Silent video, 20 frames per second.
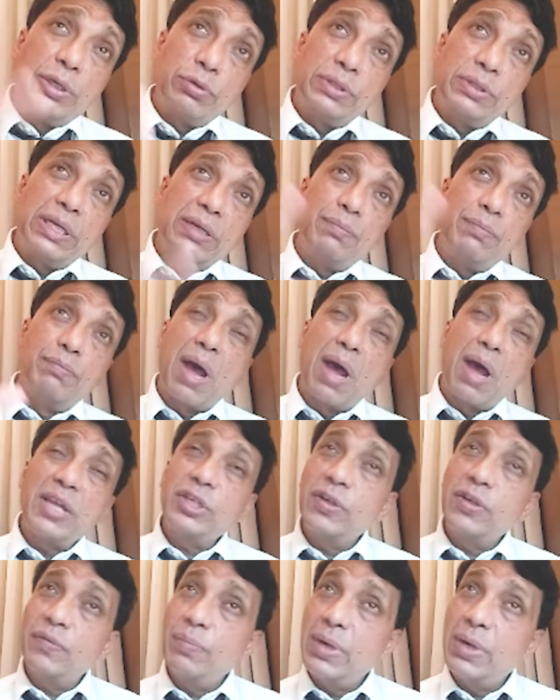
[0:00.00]
So there
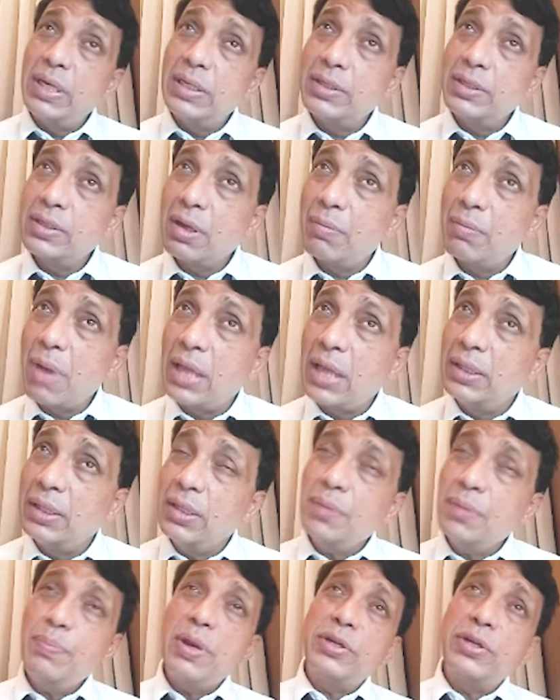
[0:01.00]
must have been some
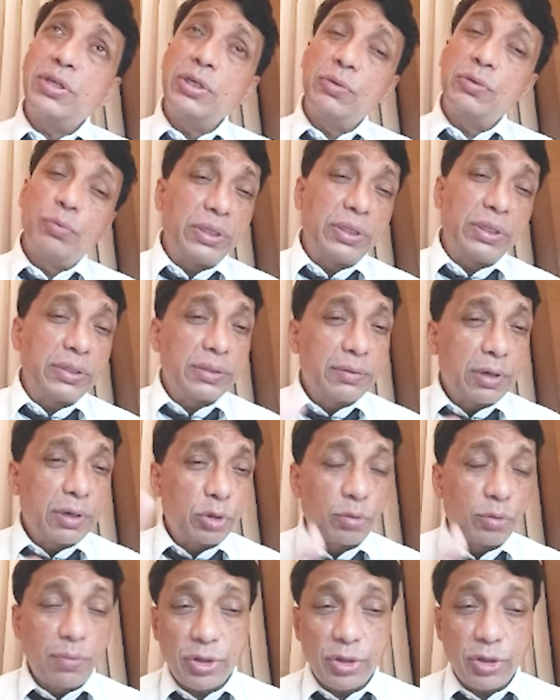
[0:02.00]
other patient with
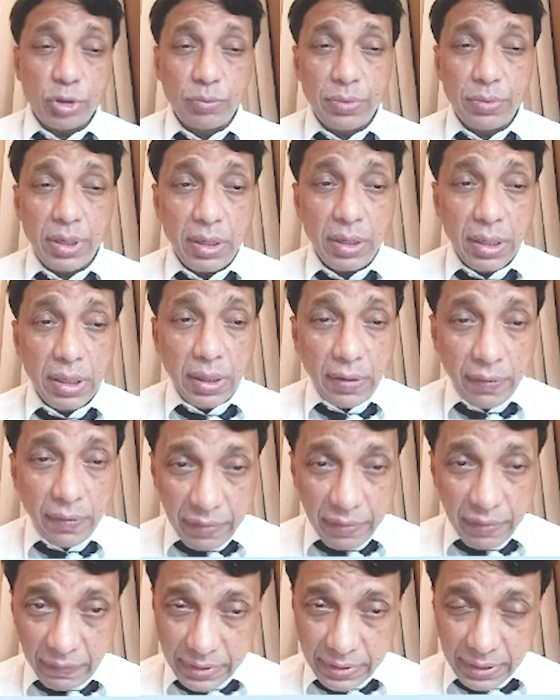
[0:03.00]
retinoblastoma
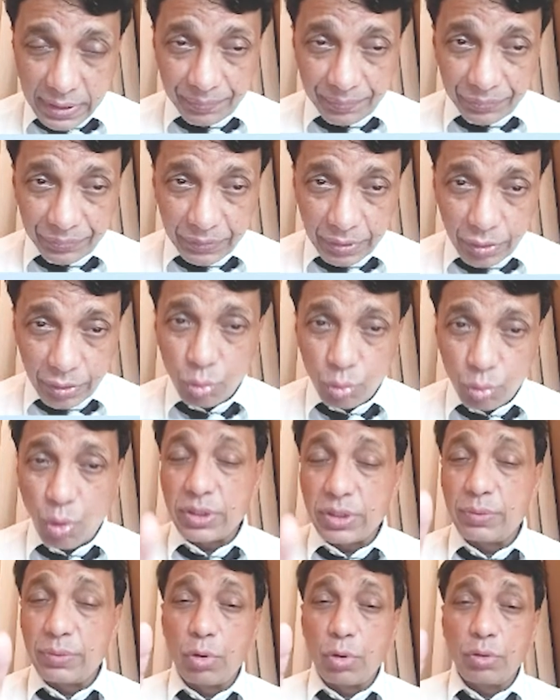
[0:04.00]
previously. So what
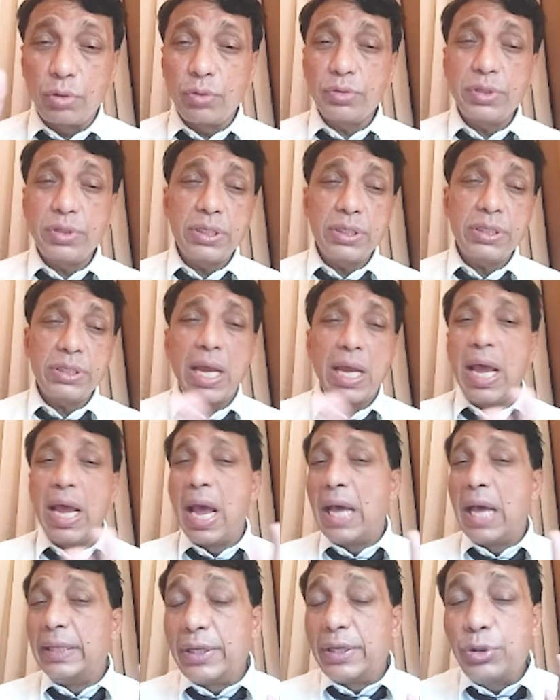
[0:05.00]
is the prognosis?
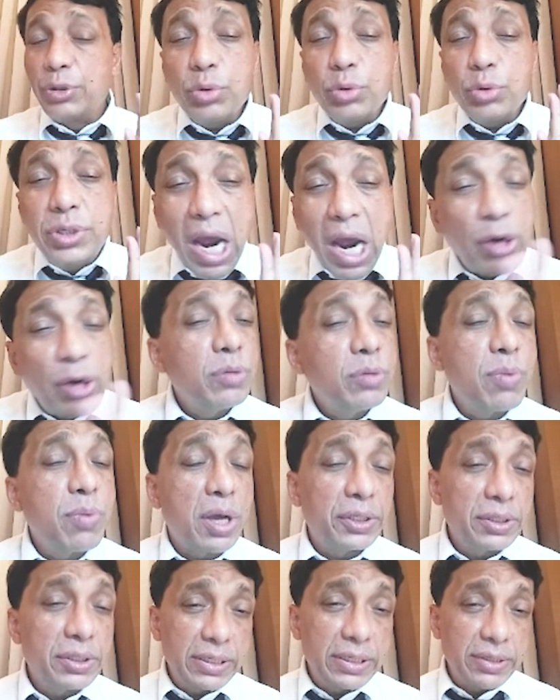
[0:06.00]
There's no doubt
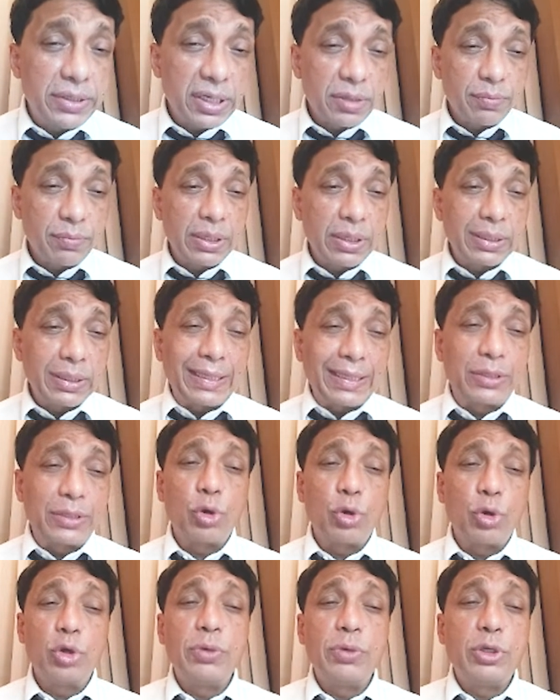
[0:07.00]
about this, ladies and gentlemen. It's
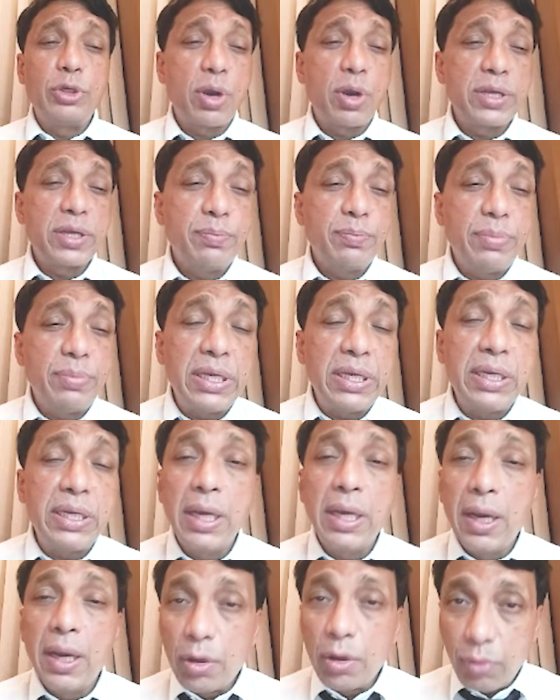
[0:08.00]
going to be choice
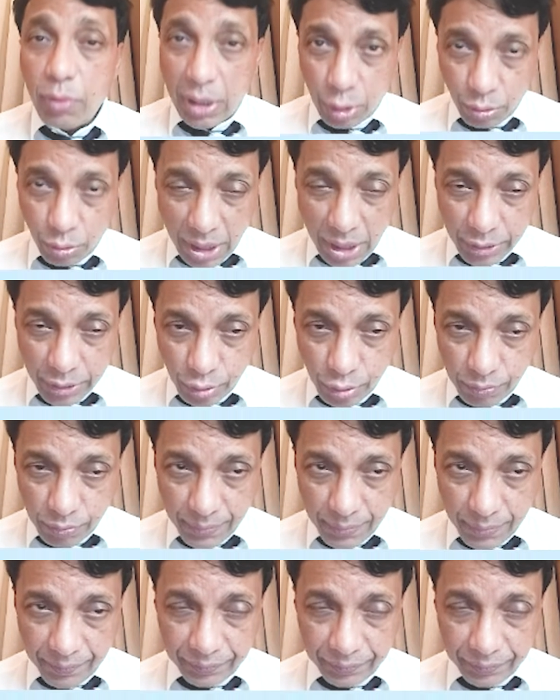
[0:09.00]
B, retinoblastoma.